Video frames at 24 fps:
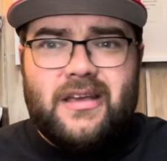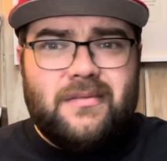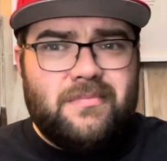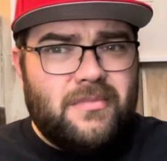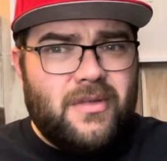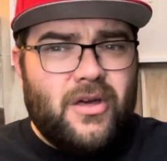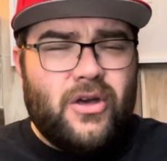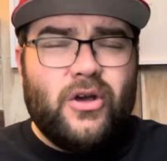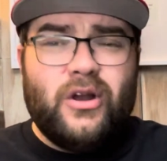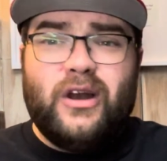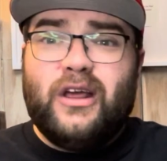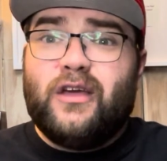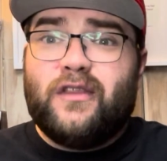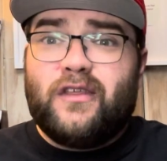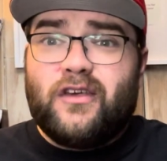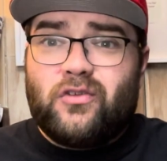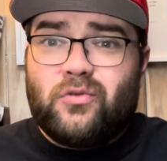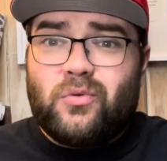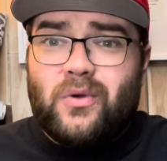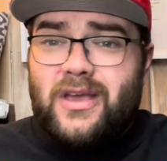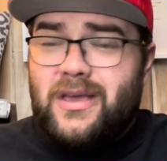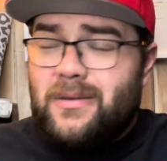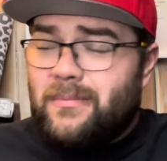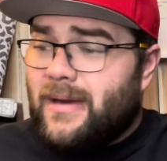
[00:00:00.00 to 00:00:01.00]
Earlier this
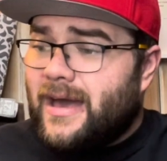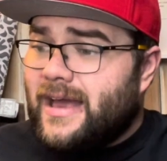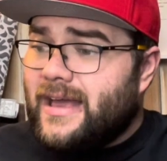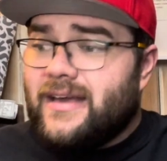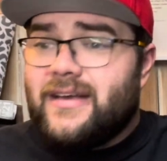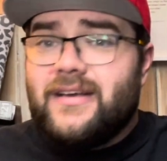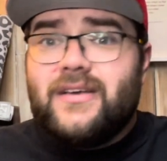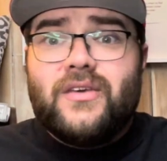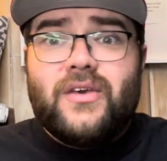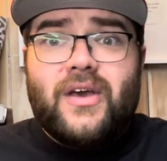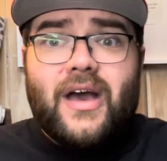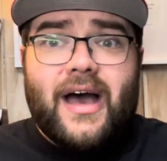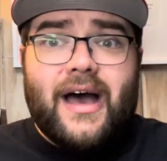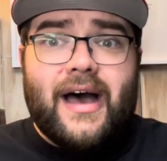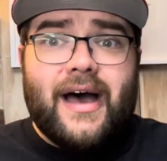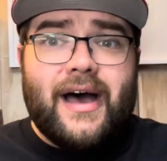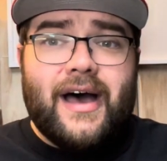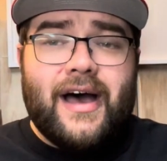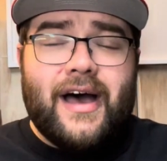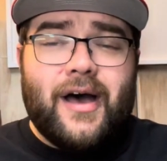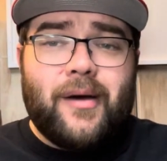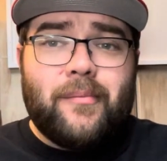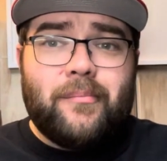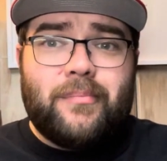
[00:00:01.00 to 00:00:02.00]
week, mate.
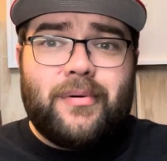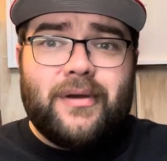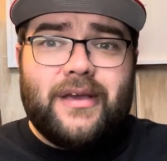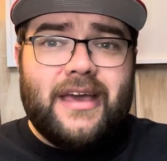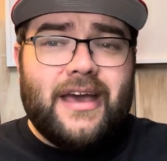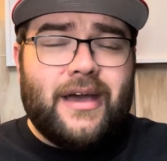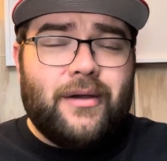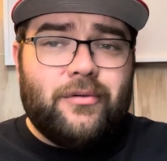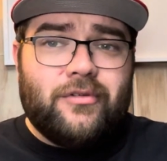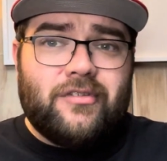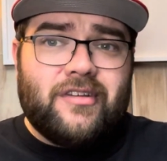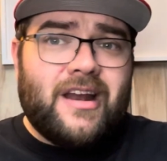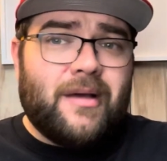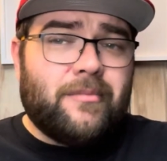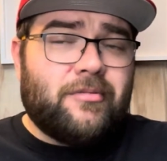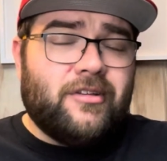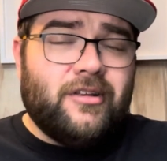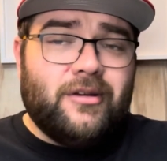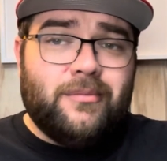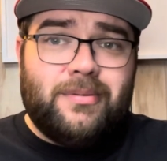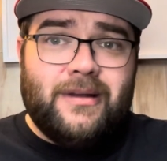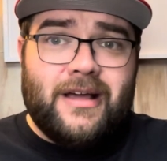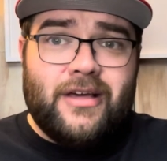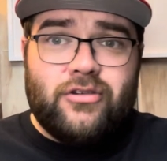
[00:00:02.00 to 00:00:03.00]
But yeah, it was an
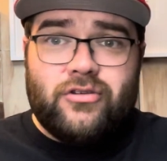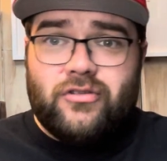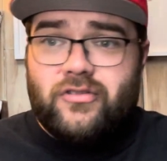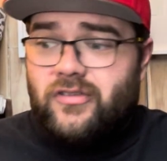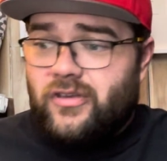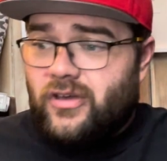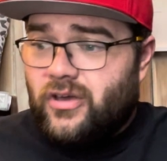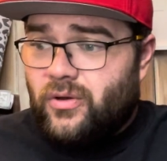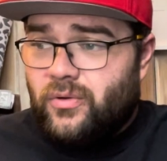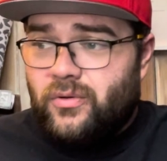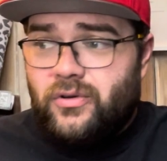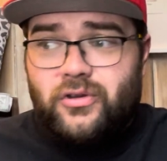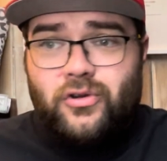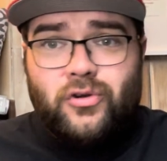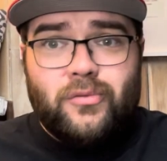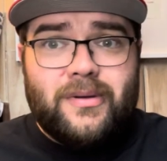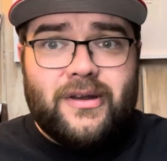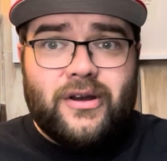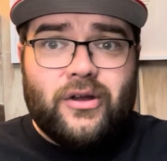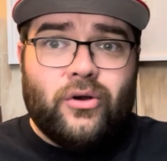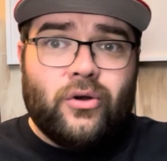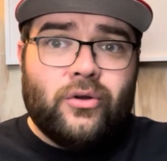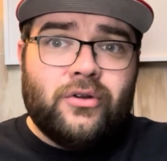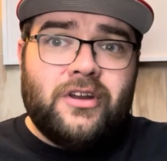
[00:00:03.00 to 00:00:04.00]
absolute pleasure to go and do a bit
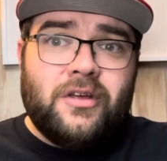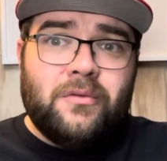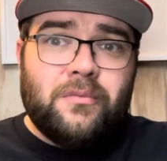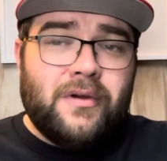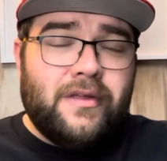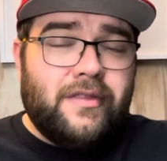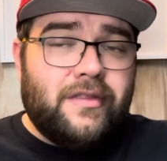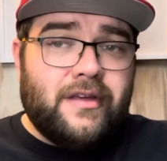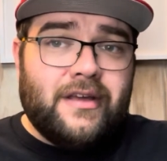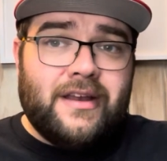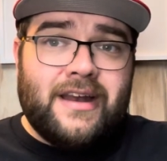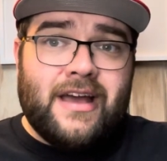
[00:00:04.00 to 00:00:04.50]
of hunting with you and